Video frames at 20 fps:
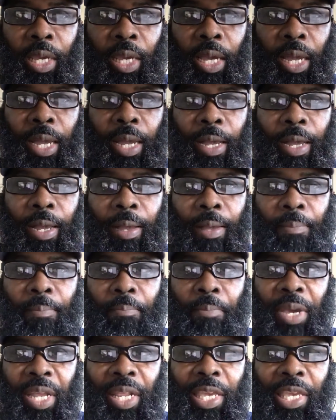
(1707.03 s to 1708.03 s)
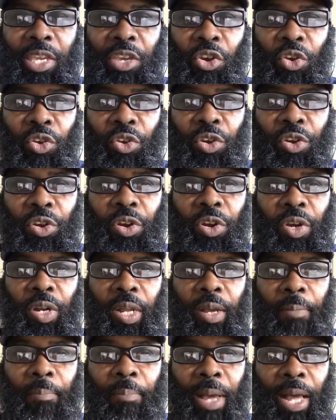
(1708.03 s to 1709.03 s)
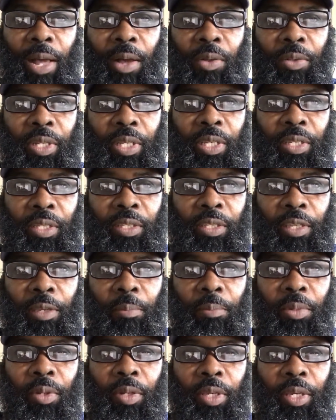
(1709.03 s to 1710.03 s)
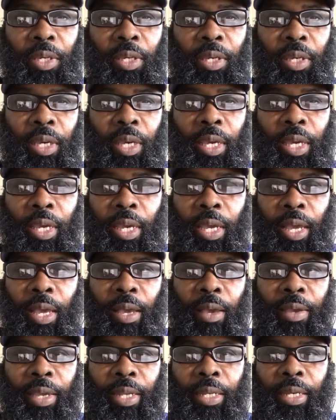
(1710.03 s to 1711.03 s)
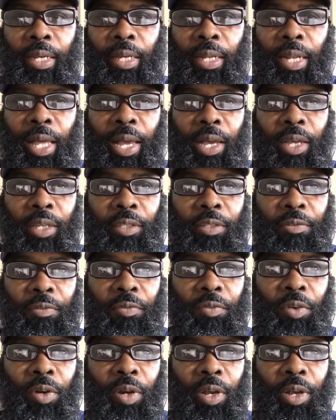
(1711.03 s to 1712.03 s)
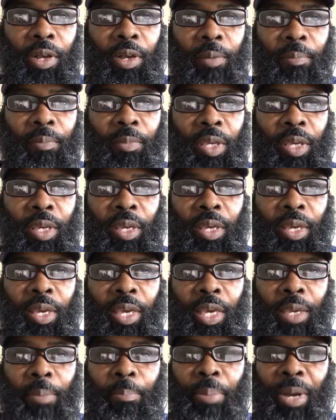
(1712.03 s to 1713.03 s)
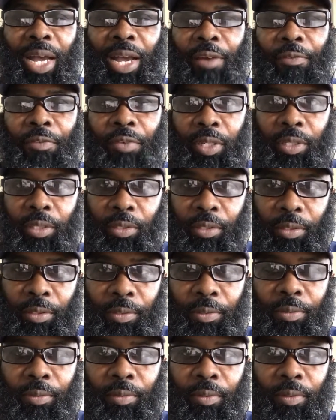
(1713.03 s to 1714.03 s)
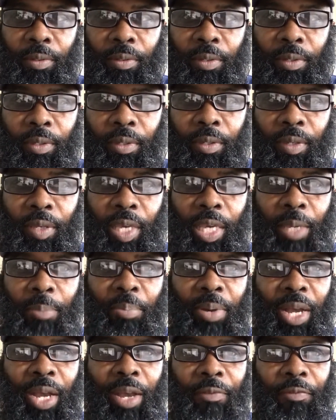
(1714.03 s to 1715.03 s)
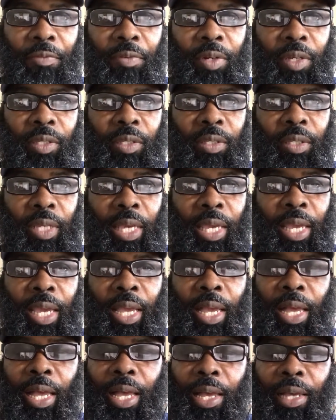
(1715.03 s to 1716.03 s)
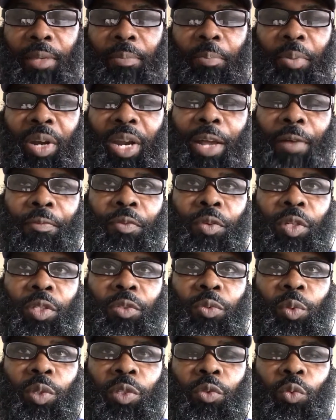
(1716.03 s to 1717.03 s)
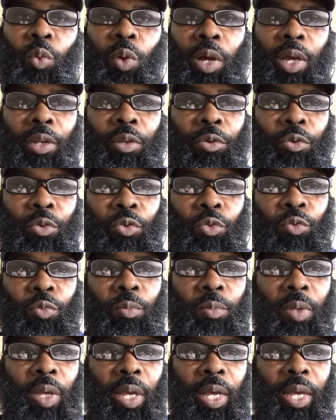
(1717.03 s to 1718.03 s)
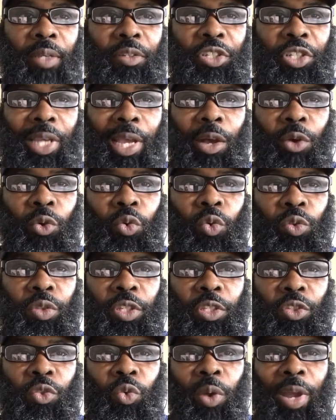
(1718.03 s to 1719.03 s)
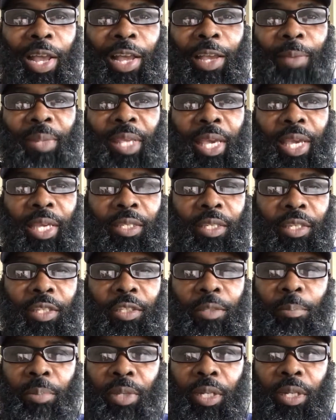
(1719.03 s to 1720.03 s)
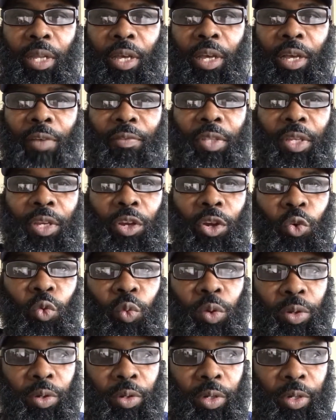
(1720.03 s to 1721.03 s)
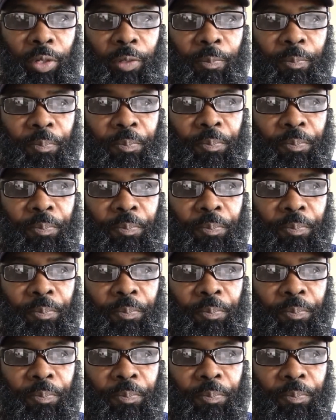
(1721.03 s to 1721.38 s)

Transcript: Uh, but he heard about the assembly uh, at Colossus from Epaphras. Epaphras. Uh, Epaphras was one whom uh, Shaul described as his beloved co-worker.